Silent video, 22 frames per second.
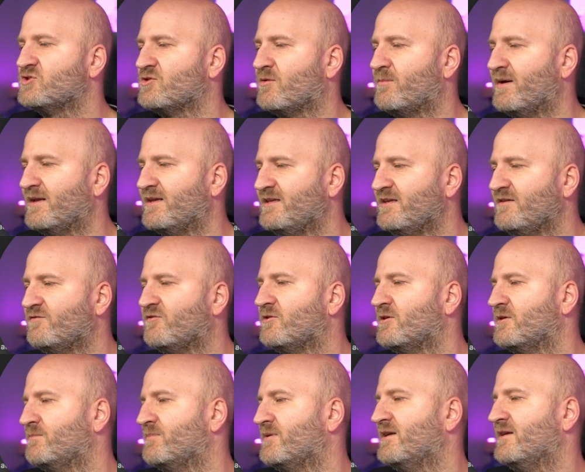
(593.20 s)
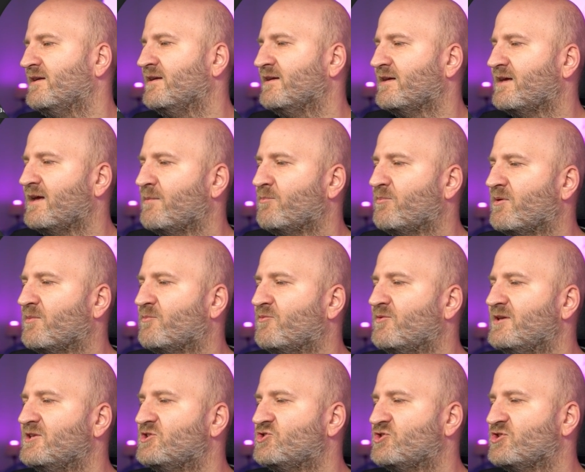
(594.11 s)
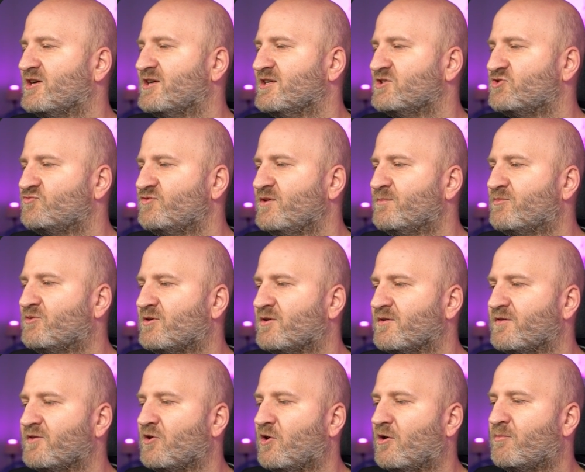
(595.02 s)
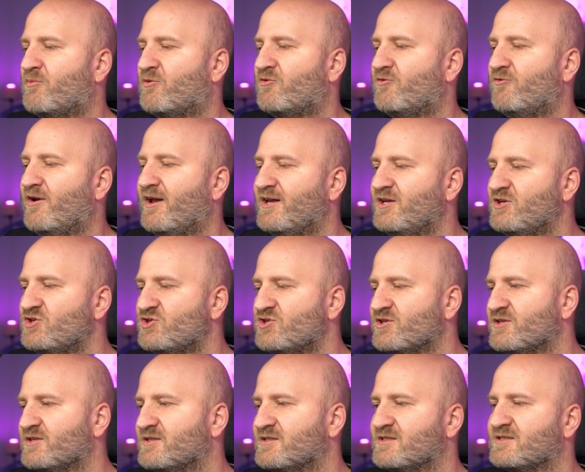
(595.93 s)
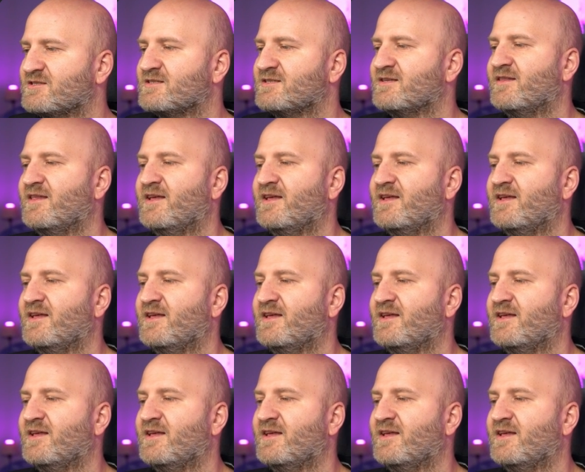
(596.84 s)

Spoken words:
So by default, Banana Cakepop will just report the operations